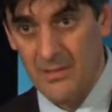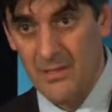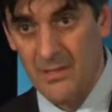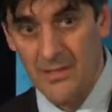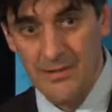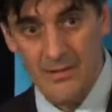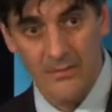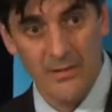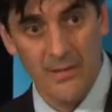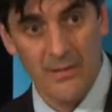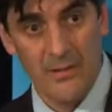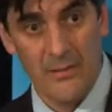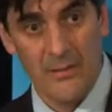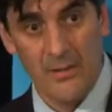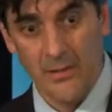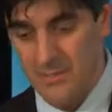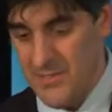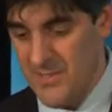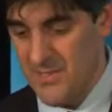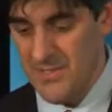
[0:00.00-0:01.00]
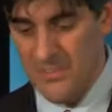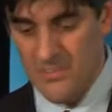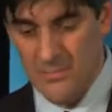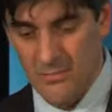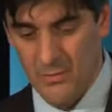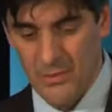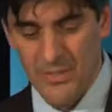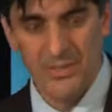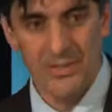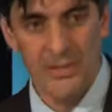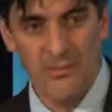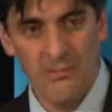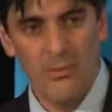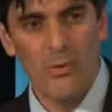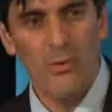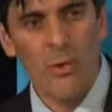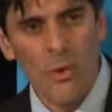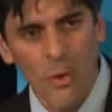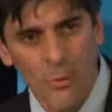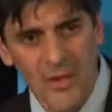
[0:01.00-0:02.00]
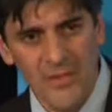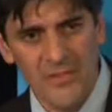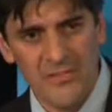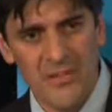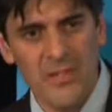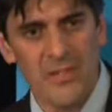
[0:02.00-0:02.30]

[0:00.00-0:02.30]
and the voter in a position where they're almost